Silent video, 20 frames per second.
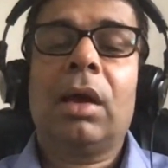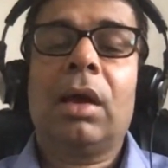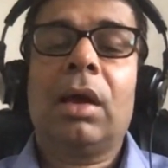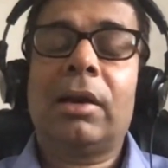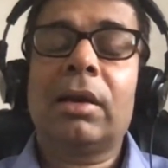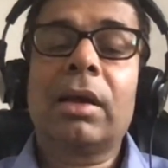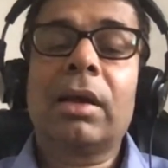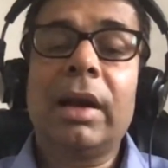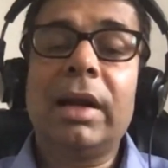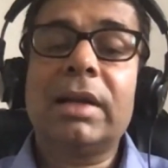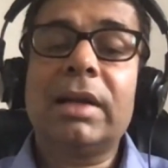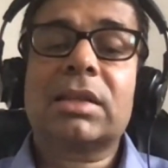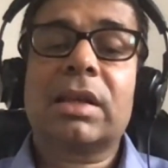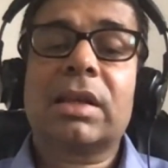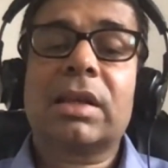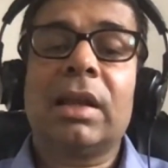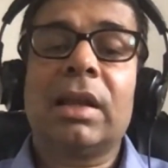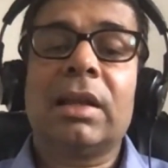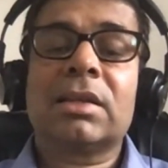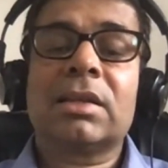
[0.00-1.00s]
at a grid
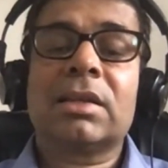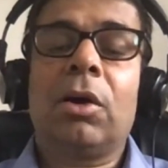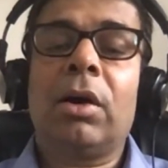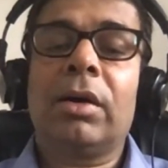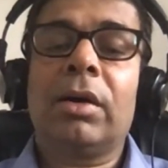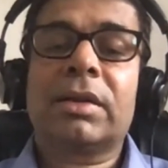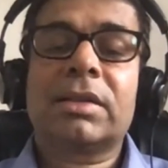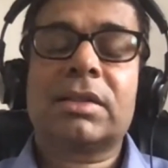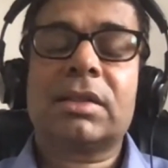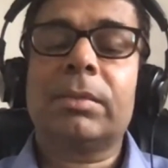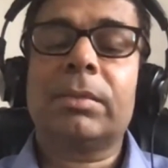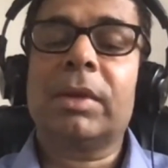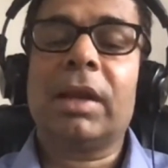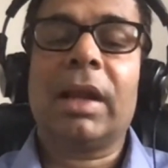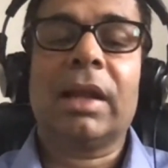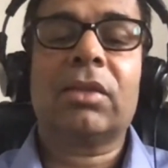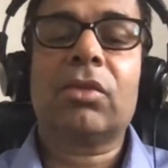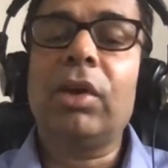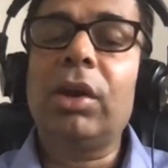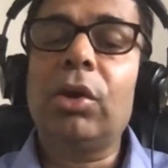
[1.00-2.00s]
scale or something
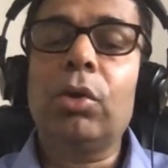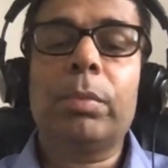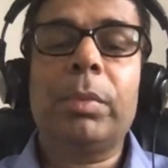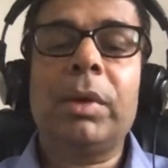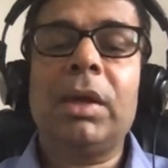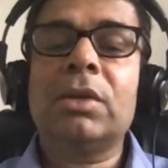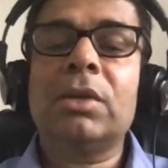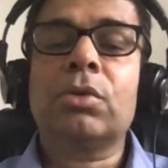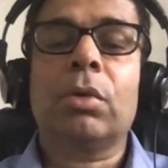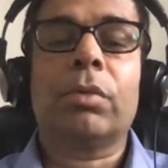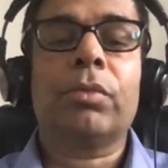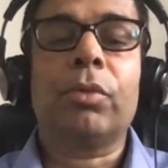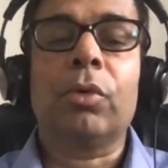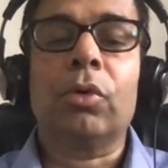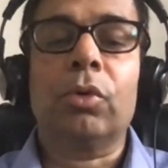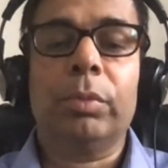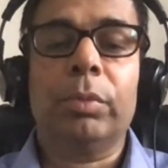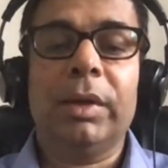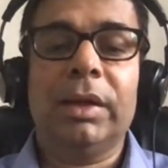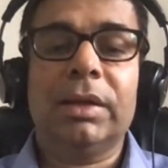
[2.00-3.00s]
like 3 rupees or
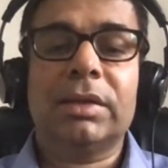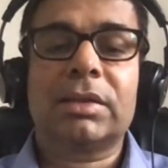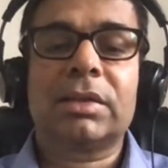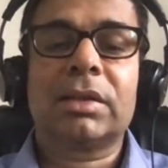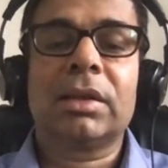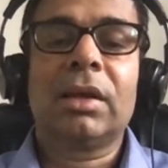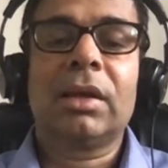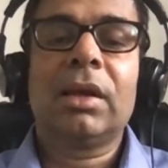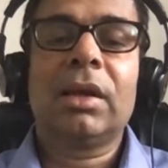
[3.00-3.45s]
4 rupees.